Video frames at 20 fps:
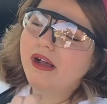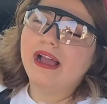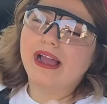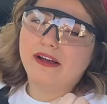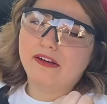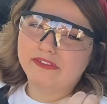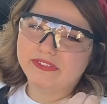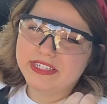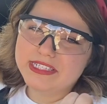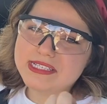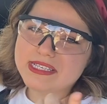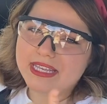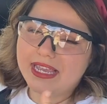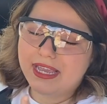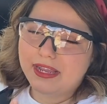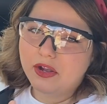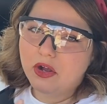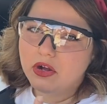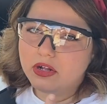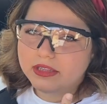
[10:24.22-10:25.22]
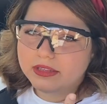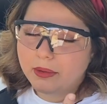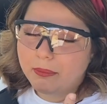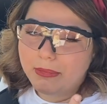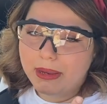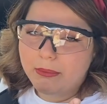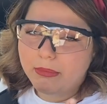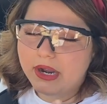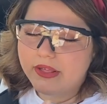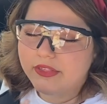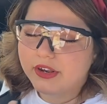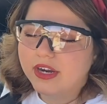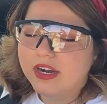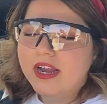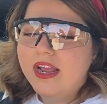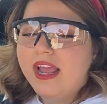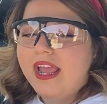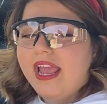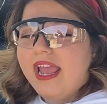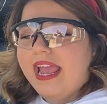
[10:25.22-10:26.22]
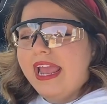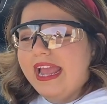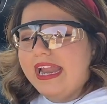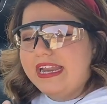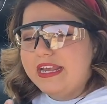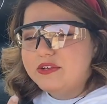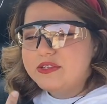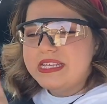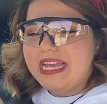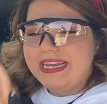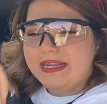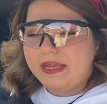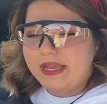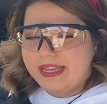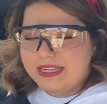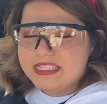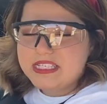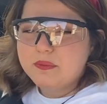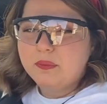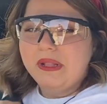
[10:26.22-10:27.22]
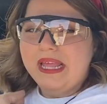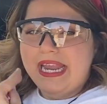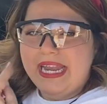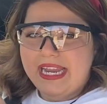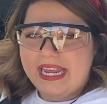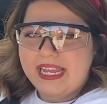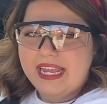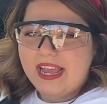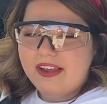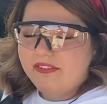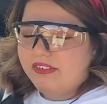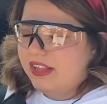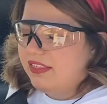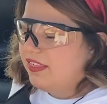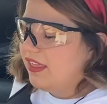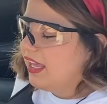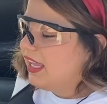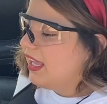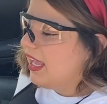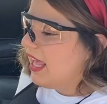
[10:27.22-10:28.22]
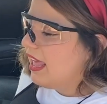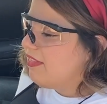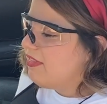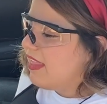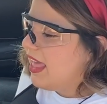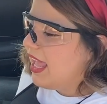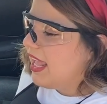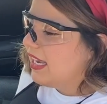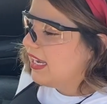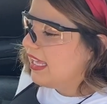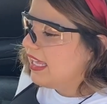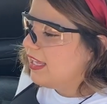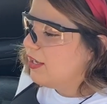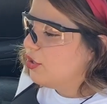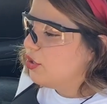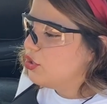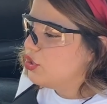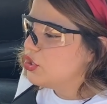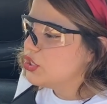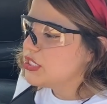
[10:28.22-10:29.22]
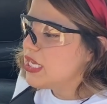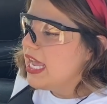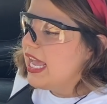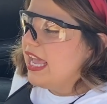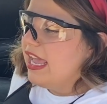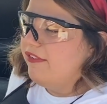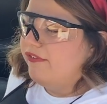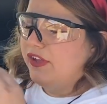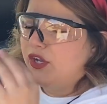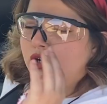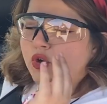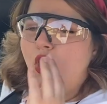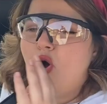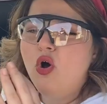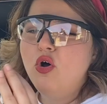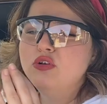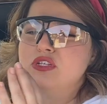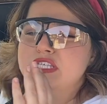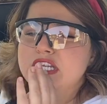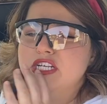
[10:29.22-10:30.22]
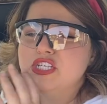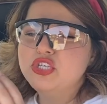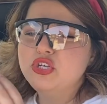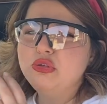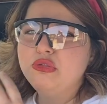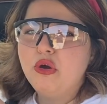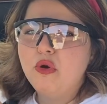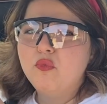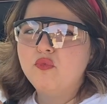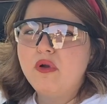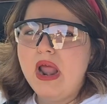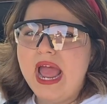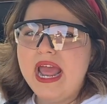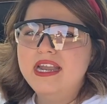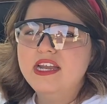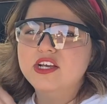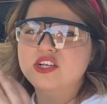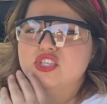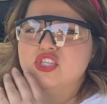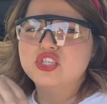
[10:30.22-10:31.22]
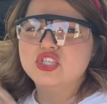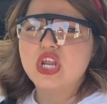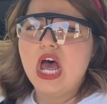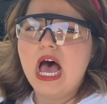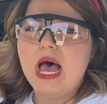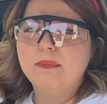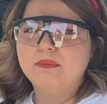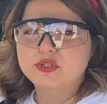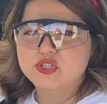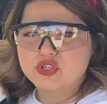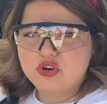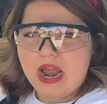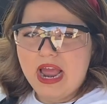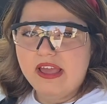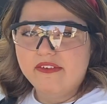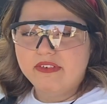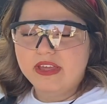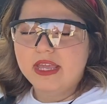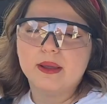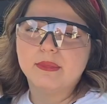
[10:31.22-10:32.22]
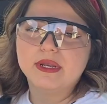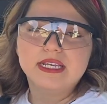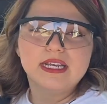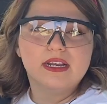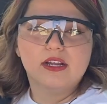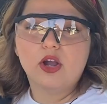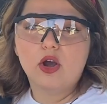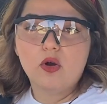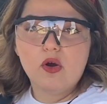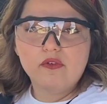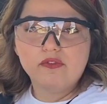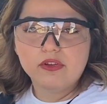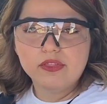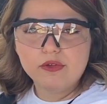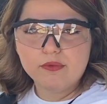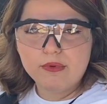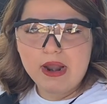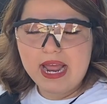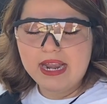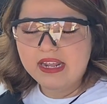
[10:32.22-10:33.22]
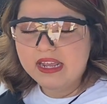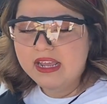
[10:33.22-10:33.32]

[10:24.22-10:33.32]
Obviously, I called my brother, and he was like explaining everything, and then he goes, if it goes into the red, stop driving. It didn't go over the red.